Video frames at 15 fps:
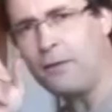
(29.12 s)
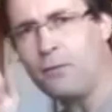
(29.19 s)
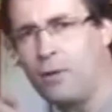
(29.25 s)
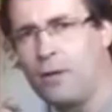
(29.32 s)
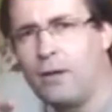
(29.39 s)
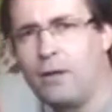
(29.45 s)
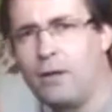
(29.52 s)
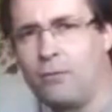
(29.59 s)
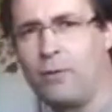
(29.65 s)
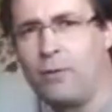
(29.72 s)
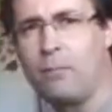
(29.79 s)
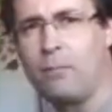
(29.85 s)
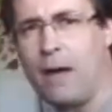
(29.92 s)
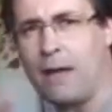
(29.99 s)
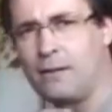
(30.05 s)
we
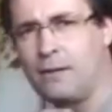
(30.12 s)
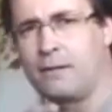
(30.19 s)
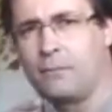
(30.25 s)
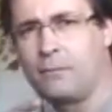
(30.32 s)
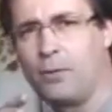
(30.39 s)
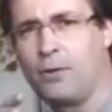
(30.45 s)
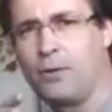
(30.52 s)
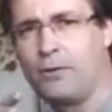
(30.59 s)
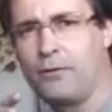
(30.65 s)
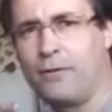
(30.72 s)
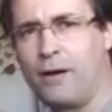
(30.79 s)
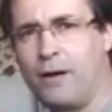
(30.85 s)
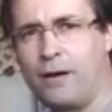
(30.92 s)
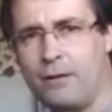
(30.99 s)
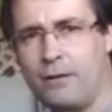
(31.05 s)
met at the bird
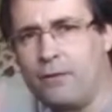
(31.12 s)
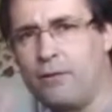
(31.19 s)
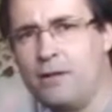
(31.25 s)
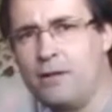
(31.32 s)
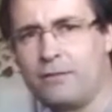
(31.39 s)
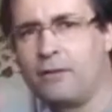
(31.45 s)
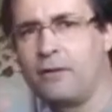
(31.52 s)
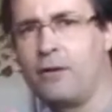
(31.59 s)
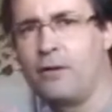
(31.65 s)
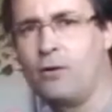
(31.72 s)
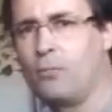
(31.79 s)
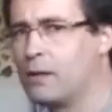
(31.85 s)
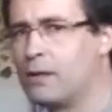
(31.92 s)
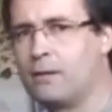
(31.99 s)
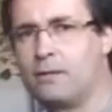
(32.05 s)
fair years ago,
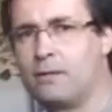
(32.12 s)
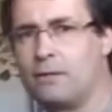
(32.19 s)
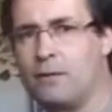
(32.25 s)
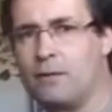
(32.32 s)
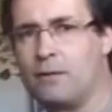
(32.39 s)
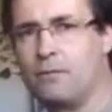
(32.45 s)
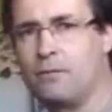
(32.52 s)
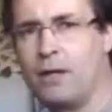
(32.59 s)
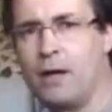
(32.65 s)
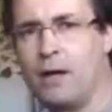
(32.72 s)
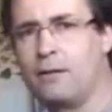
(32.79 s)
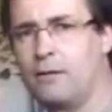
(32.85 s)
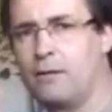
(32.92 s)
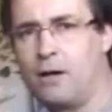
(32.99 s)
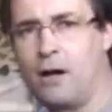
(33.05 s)
but we
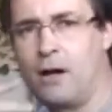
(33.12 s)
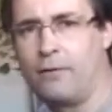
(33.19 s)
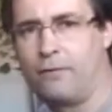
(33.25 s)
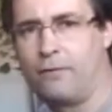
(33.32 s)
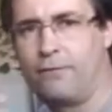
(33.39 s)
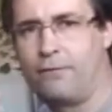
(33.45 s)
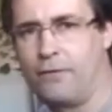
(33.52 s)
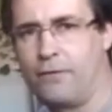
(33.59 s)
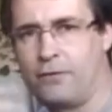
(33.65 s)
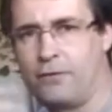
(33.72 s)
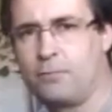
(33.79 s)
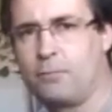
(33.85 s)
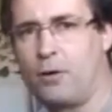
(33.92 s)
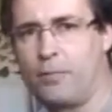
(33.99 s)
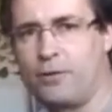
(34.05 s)
had our first
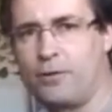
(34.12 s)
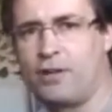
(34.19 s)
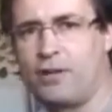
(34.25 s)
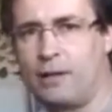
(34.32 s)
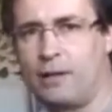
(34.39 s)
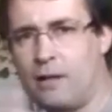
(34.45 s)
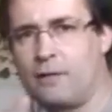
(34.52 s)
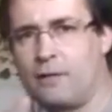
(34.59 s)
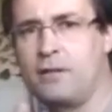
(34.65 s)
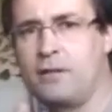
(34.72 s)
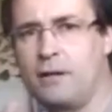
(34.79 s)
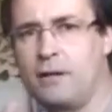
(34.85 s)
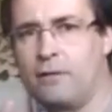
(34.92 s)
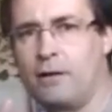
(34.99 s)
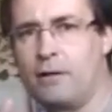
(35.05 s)
proper chat last
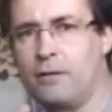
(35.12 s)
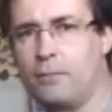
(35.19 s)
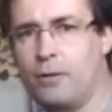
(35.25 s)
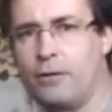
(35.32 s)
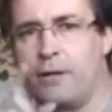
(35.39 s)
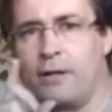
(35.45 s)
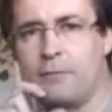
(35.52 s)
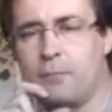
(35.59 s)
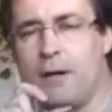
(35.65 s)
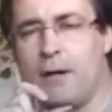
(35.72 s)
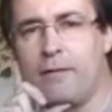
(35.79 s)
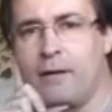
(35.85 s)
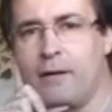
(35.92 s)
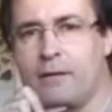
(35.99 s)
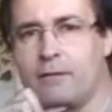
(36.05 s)
year at the Bird
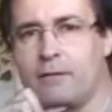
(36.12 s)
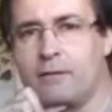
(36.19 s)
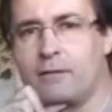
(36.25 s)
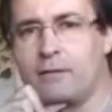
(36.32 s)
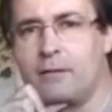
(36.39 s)
Experience.